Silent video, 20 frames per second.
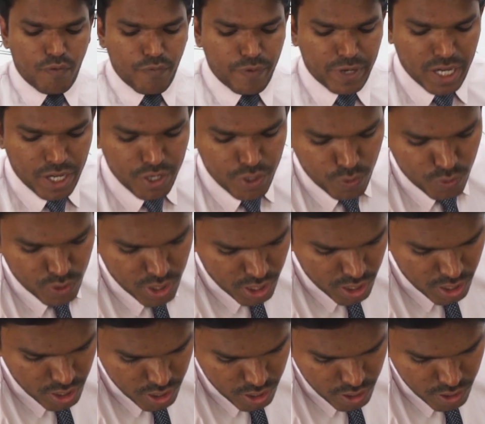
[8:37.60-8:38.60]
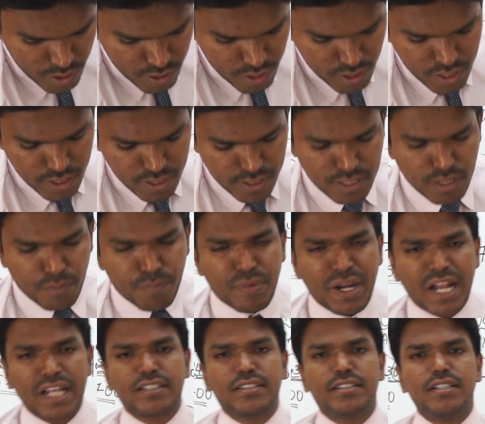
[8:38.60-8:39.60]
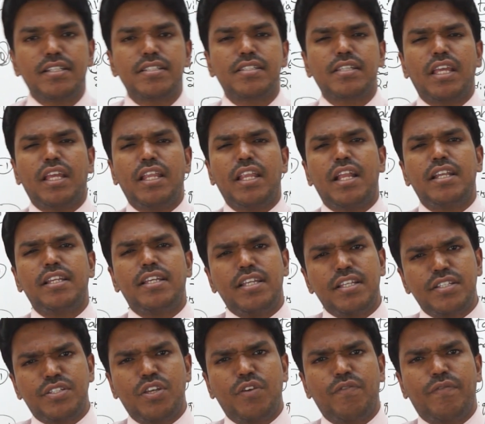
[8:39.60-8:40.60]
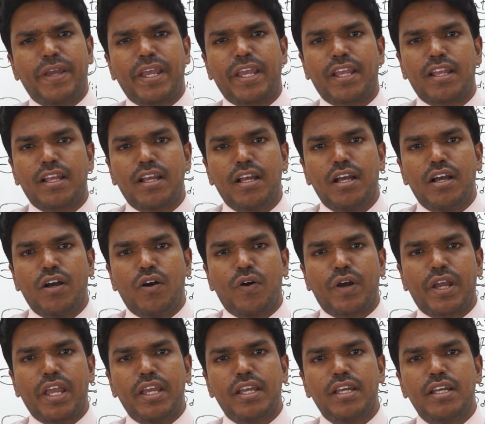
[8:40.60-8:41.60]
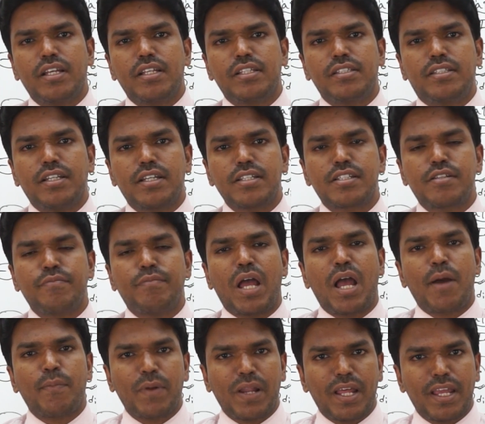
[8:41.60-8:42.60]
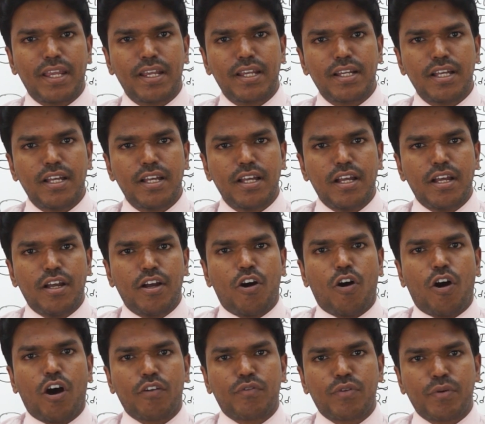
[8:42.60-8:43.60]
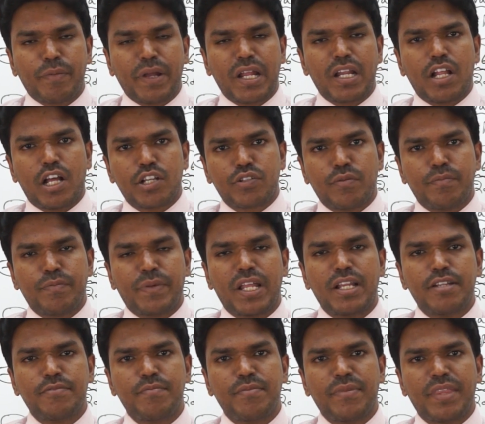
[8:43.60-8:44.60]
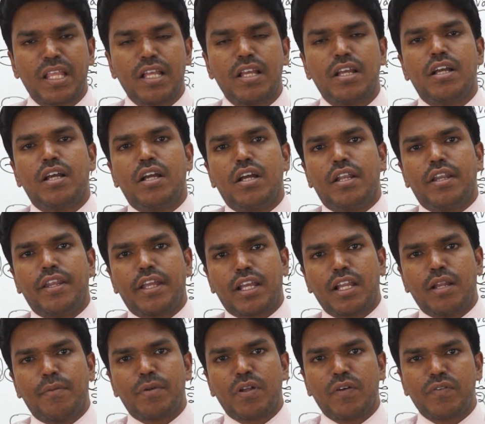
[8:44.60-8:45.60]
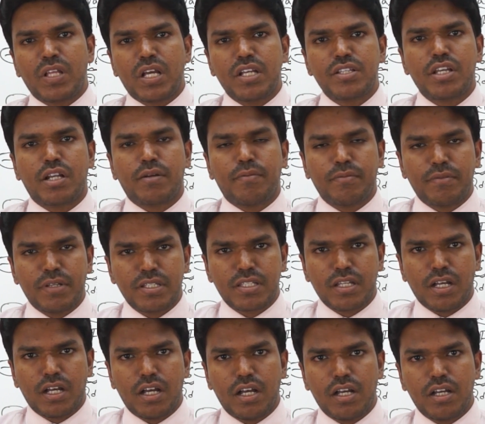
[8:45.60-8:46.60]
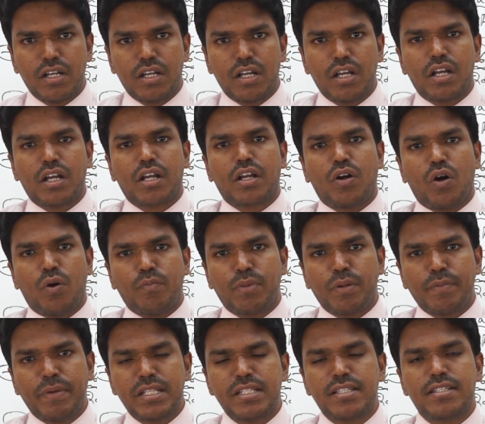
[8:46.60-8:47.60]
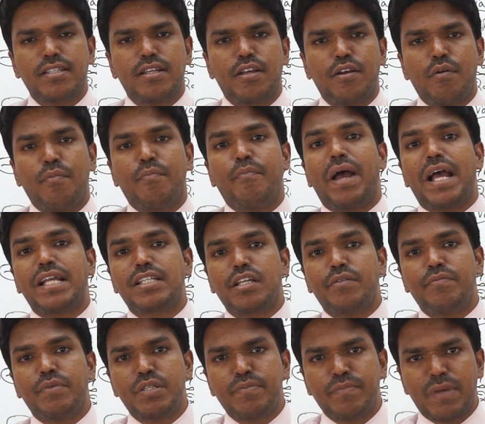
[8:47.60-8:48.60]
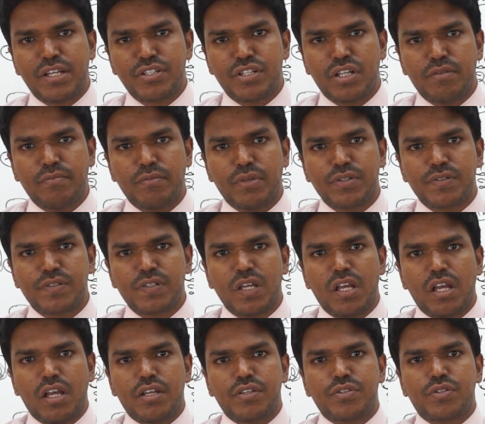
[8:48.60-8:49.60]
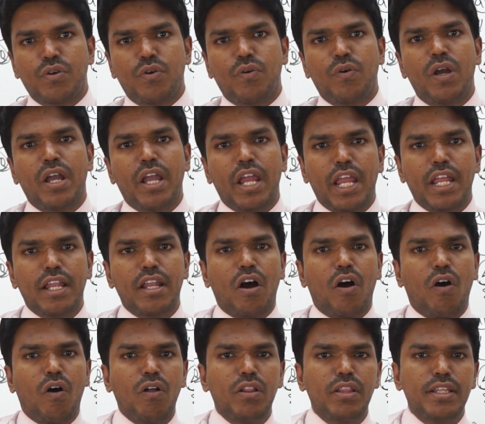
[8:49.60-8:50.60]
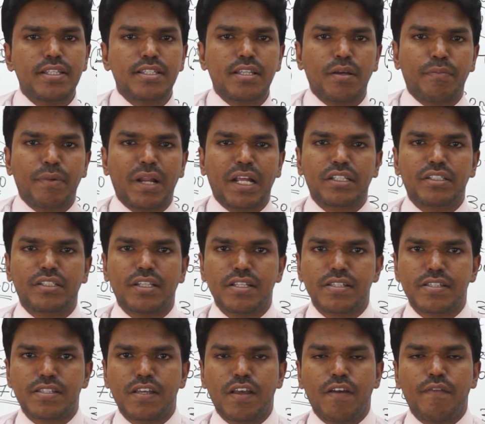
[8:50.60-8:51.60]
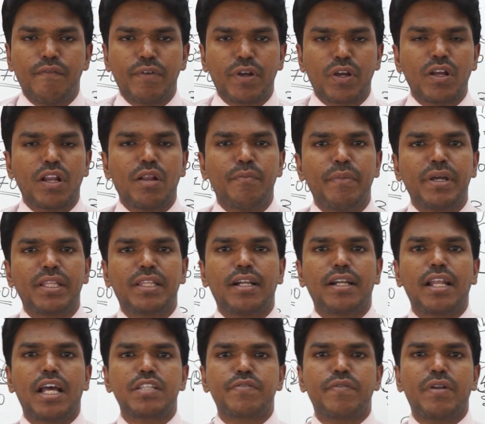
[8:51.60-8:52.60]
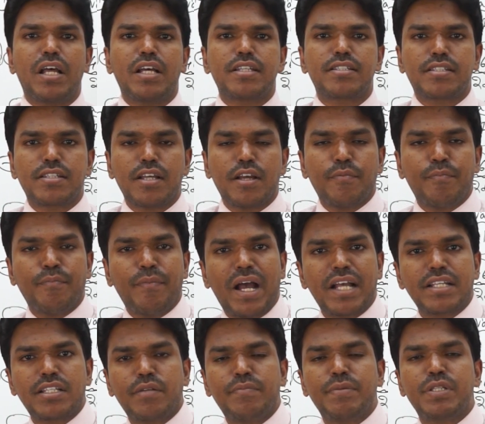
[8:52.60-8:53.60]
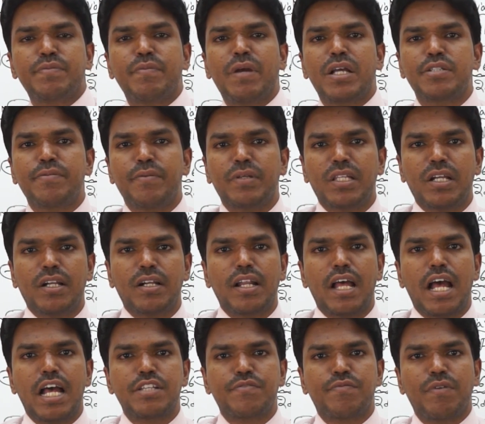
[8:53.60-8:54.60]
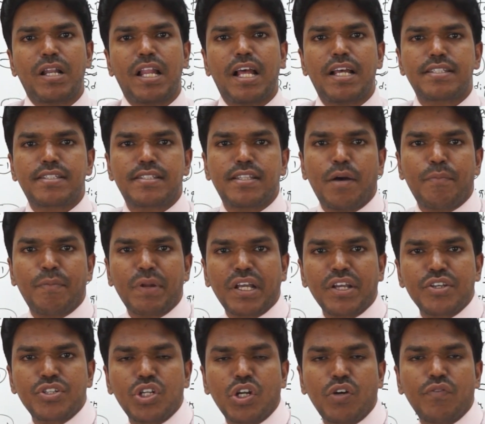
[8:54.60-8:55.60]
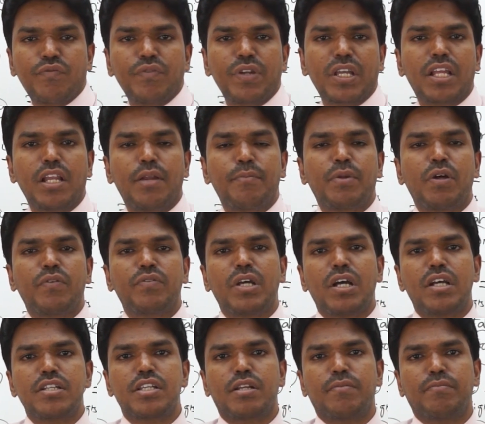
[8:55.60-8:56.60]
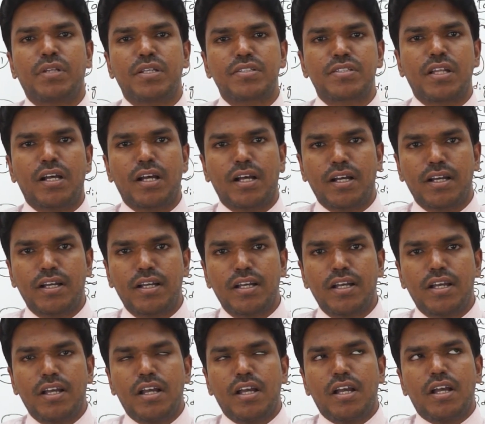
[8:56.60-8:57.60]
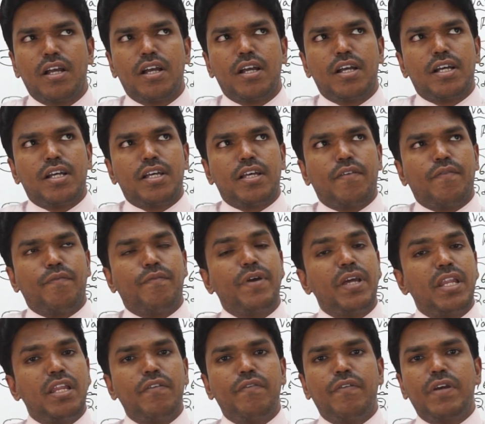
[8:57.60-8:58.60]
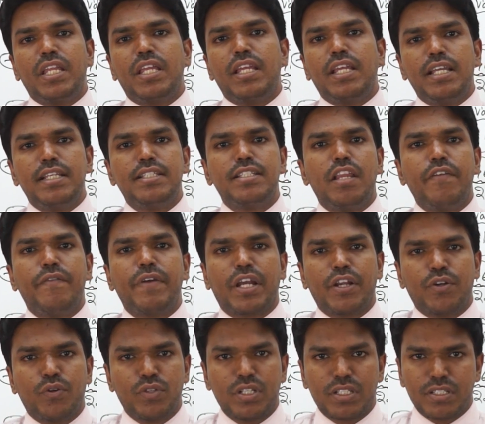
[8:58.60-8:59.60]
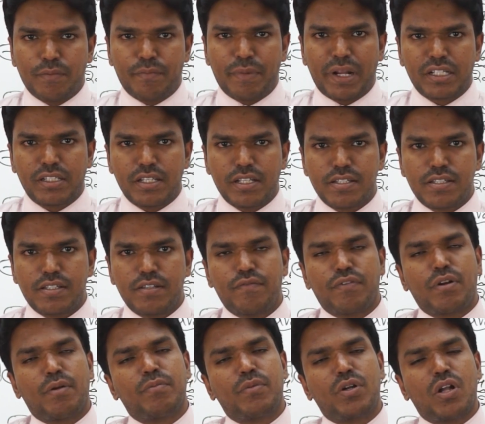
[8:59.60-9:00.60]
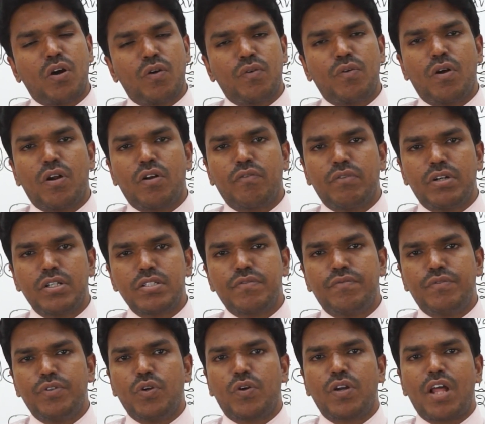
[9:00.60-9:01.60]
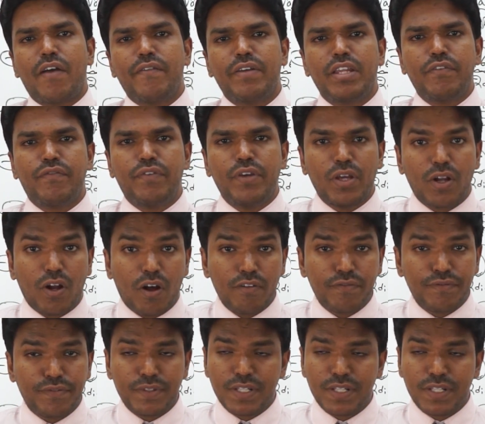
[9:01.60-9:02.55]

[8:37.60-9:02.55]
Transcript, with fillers: we can do the subtractions in an easy way, okay, just by applying all from nine, last from ten, Nikhilam Navatah Charamam Dasathah, complements, match and mismatch numbers. So in all the subtractions, Vinculum method as well as match and mismatch method, as well as the application of Nikhilam Navatah Charamam Dasathah, very very easily we can do the subtractions. From now onwards we don't have any fear of